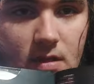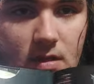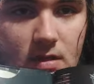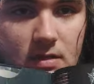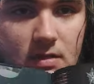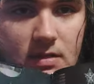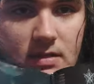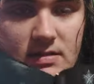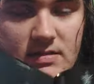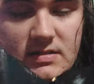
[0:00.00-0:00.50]

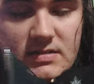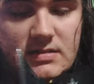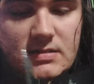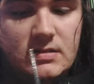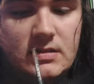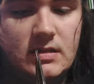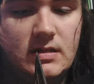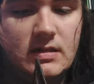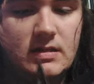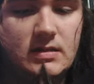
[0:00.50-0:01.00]
and yes,
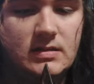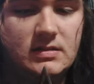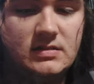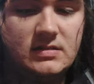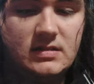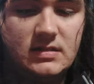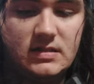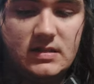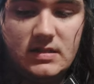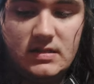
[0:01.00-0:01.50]
the uh,
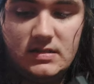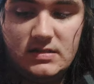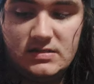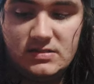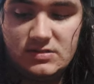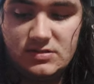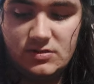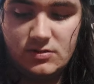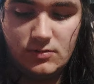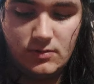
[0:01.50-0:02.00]

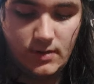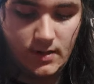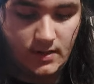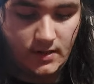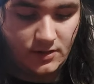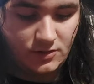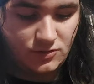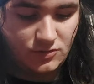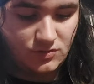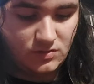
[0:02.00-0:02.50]
CDs do
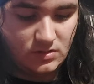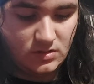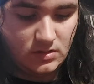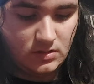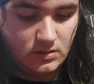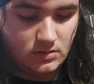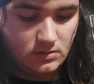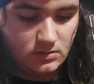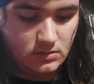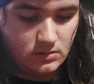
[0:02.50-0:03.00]
actually